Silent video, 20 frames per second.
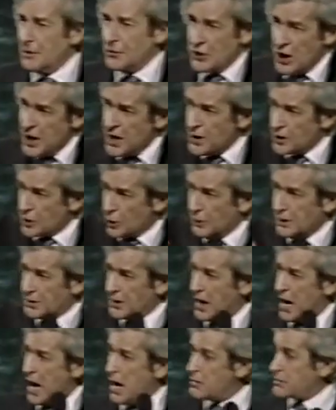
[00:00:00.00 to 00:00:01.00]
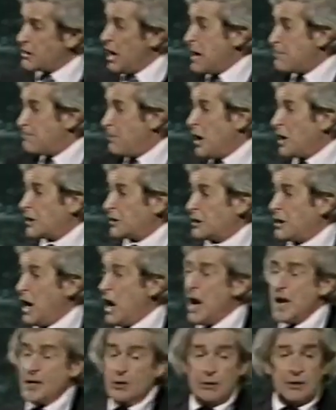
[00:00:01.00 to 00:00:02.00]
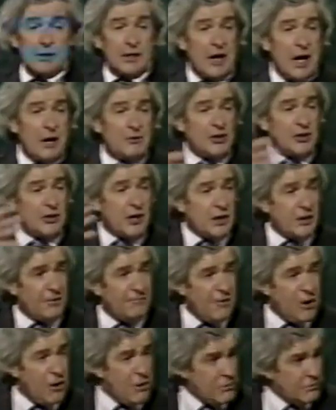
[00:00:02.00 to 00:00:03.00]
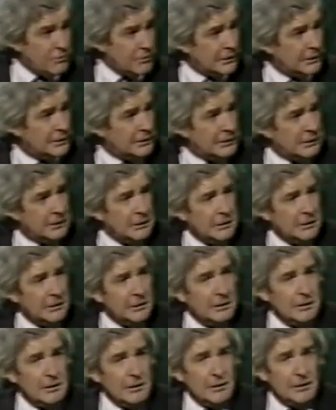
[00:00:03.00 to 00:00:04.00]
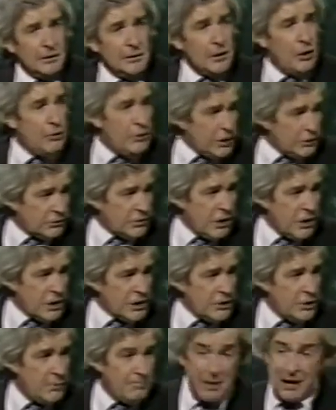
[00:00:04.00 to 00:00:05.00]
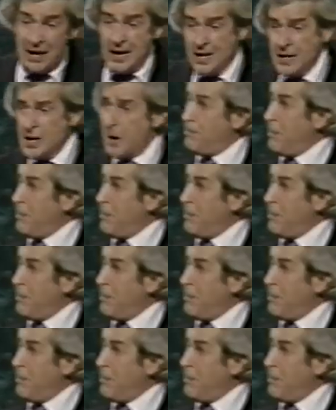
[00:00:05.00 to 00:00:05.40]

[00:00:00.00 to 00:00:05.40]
Jane would go into the house. I'd park the car. I'd go into the house. She's on the phone. Who are you talking to? Belinda.